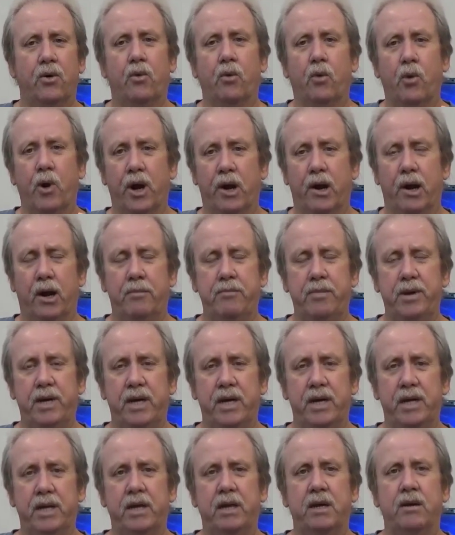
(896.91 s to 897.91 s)
where I've
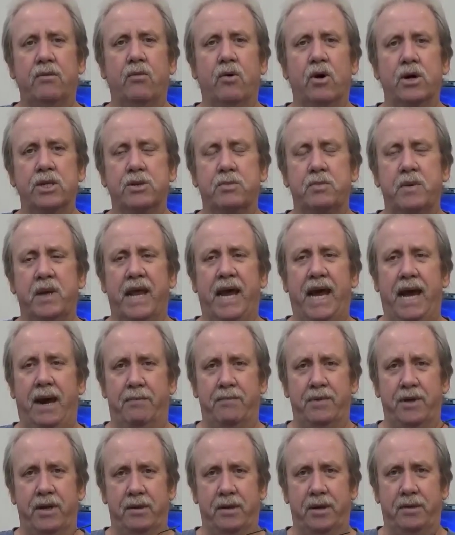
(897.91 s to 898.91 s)
been and what's been
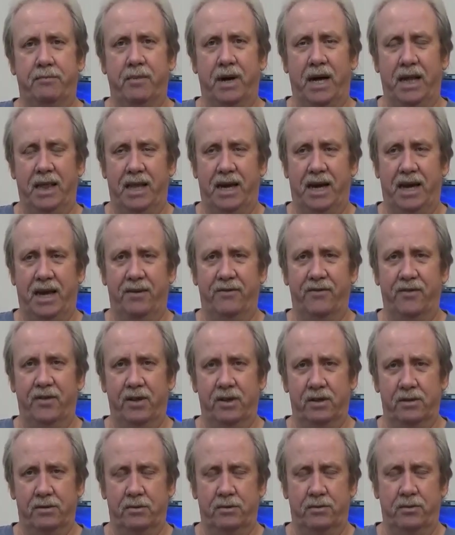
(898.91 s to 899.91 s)
happening in my life
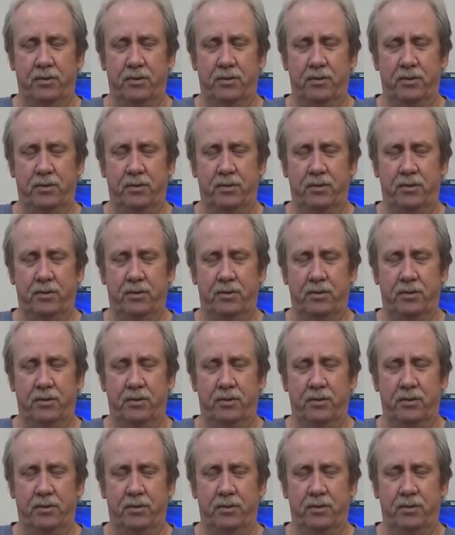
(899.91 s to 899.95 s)
and